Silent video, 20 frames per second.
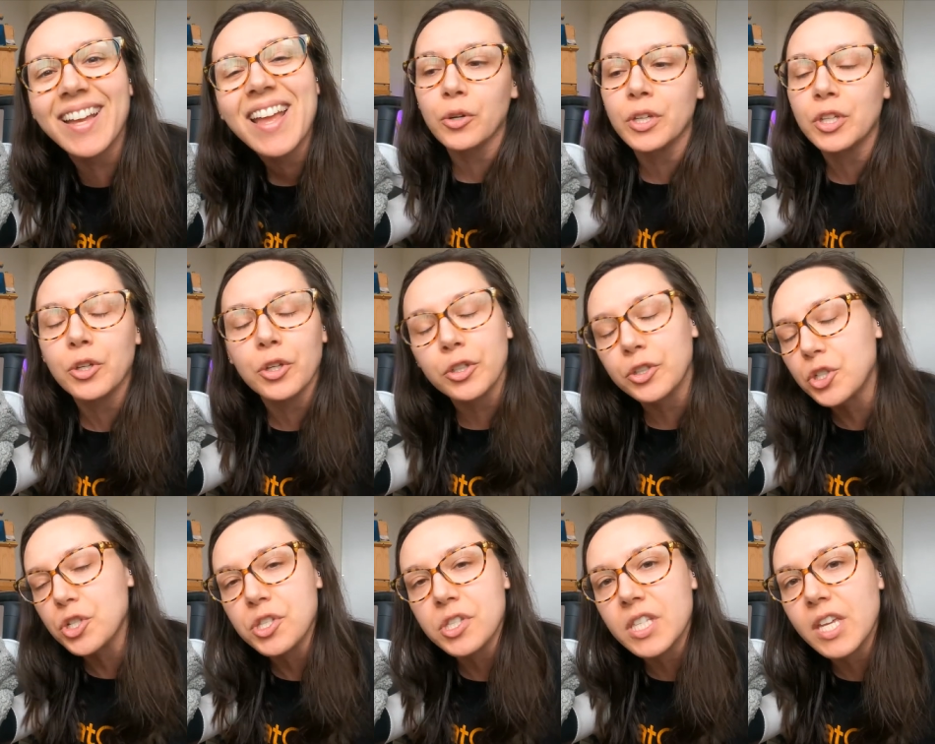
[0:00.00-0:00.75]
You're
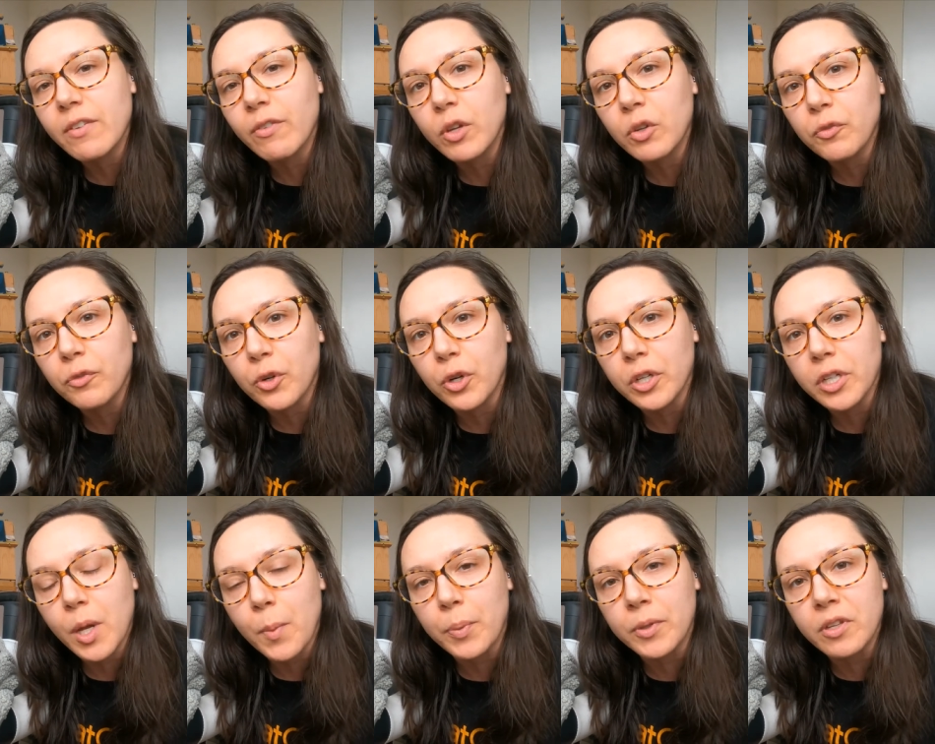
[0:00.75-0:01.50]
just leaving for
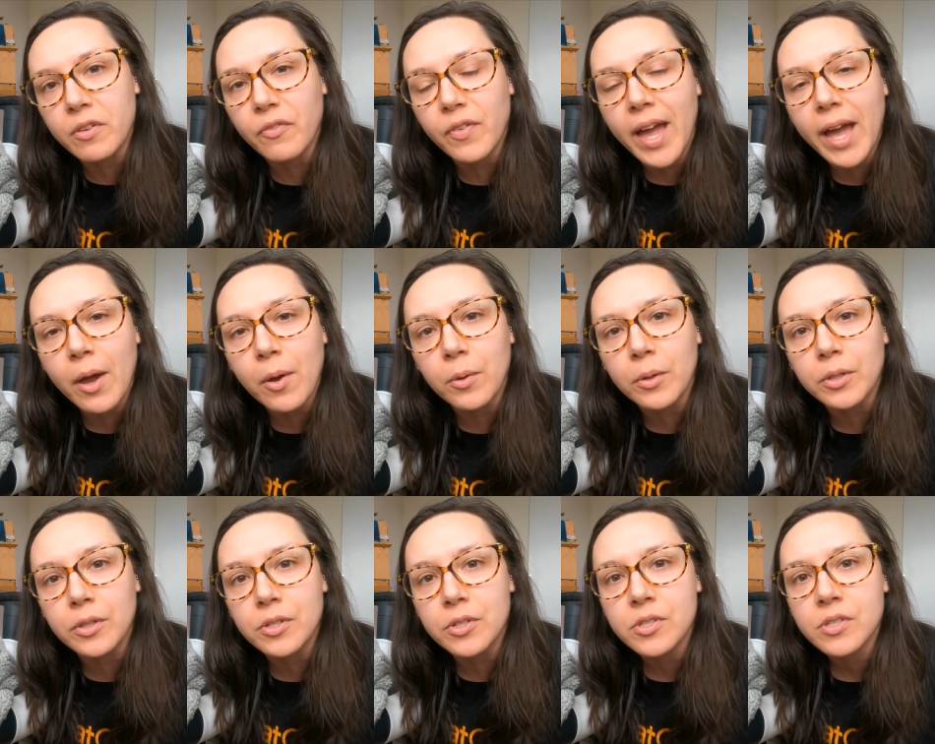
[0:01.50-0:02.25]
a couple of
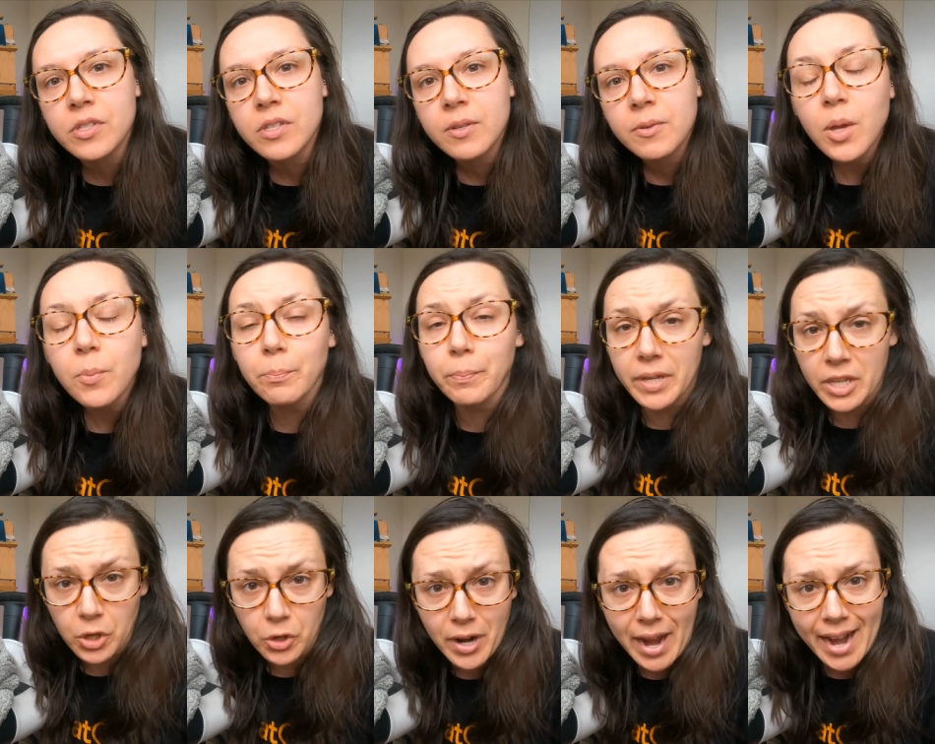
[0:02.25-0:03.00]
hours,
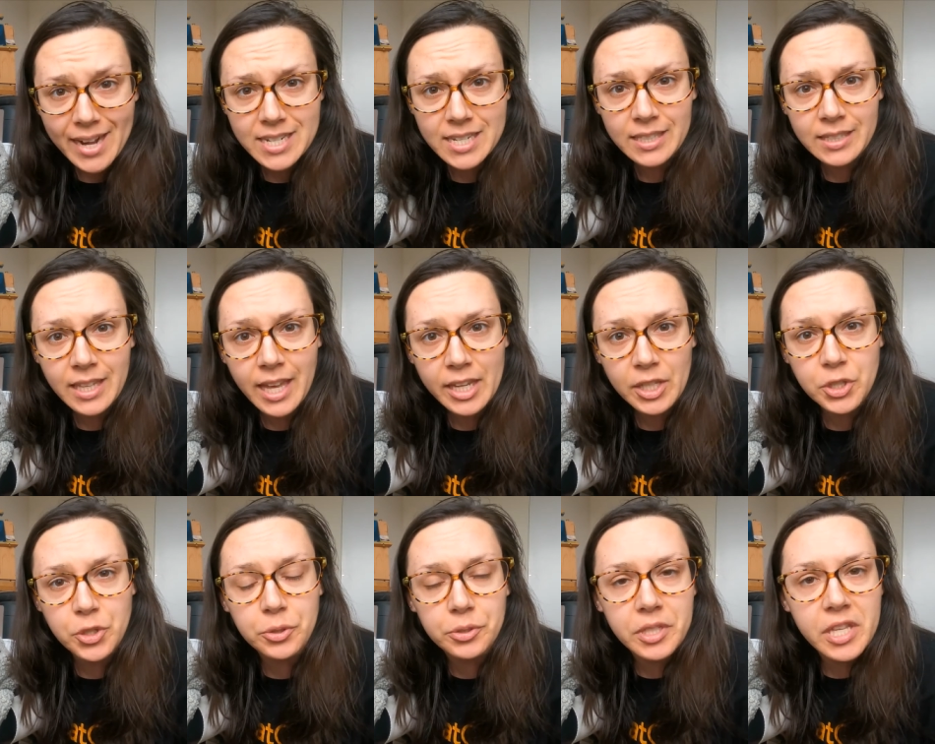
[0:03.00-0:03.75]
but you're acting
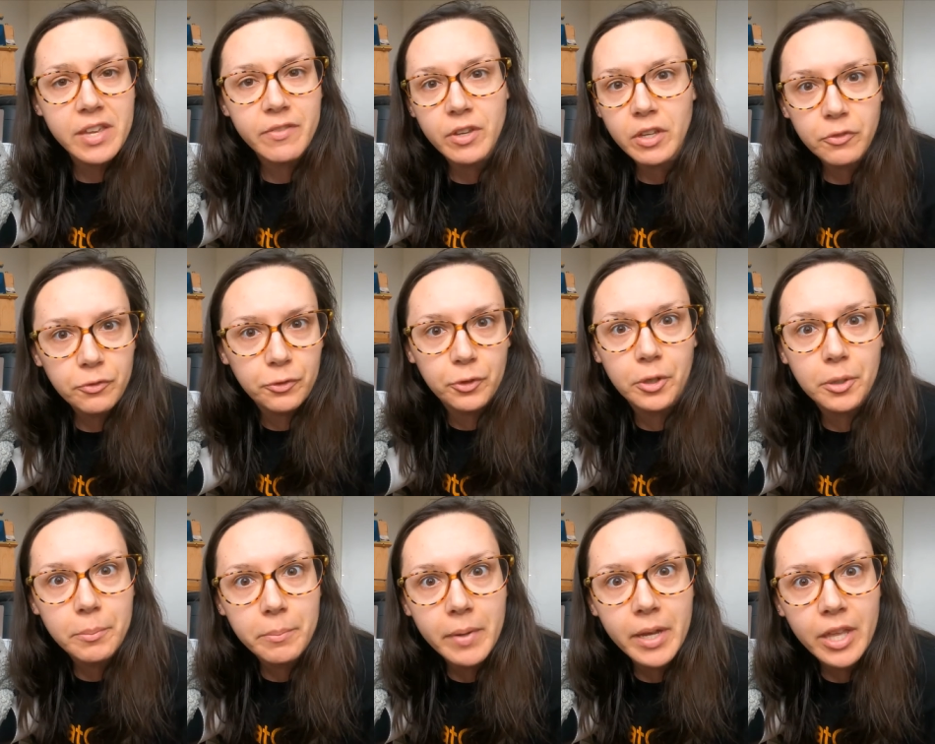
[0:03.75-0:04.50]
like you're leaving
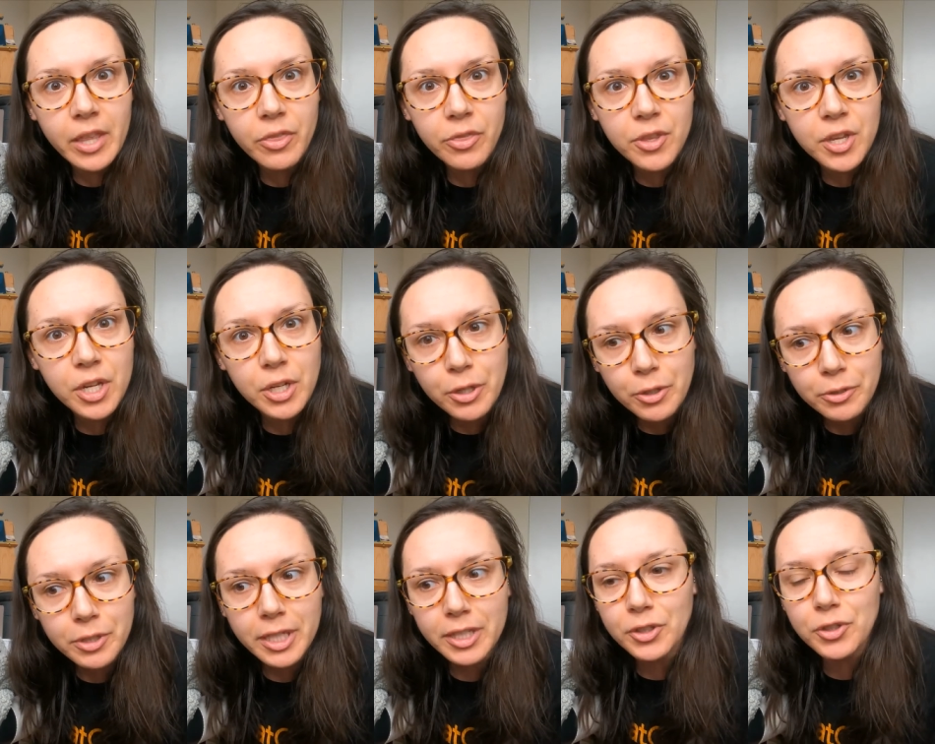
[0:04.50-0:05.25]
for a month, you
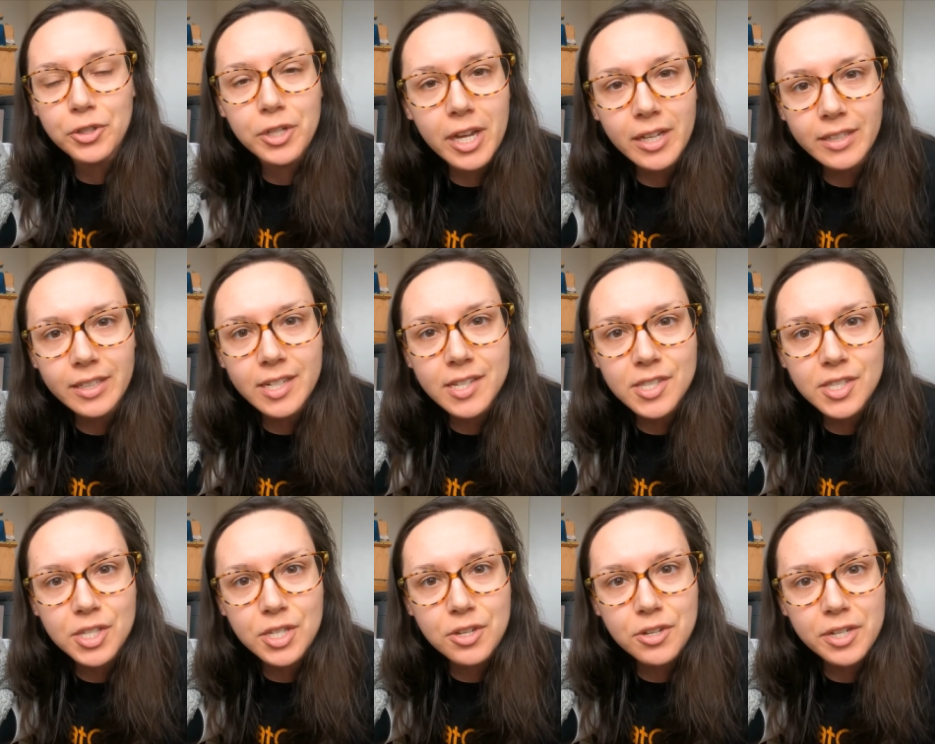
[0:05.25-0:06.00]
know, like you're not gonna
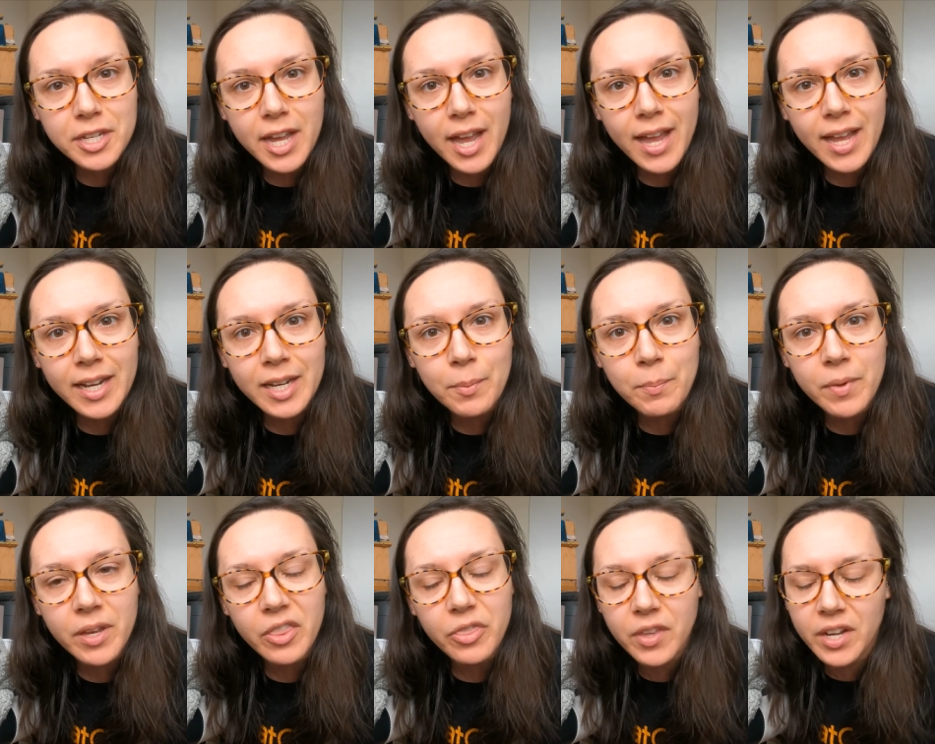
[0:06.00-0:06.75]
see your cat in a
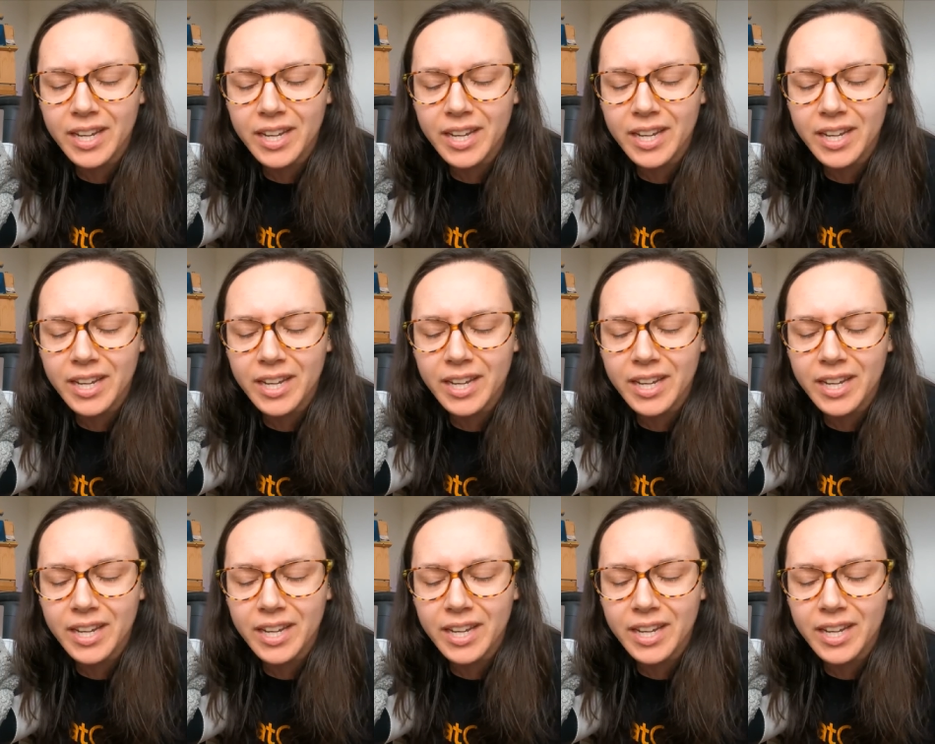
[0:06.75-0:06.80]
month.